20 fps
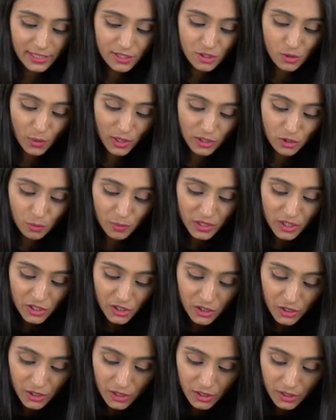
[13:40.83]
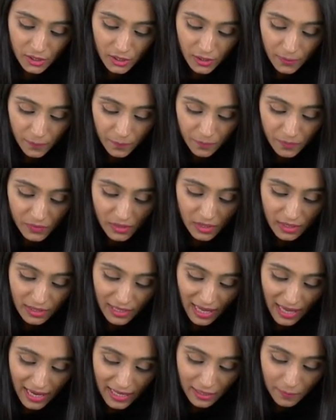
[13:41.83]
It's going to be here,
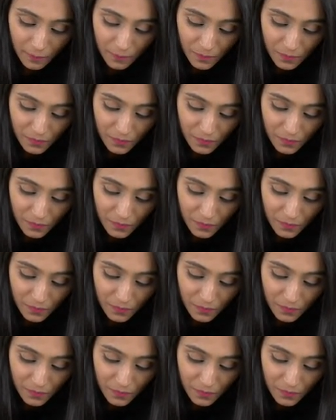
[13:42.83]
right?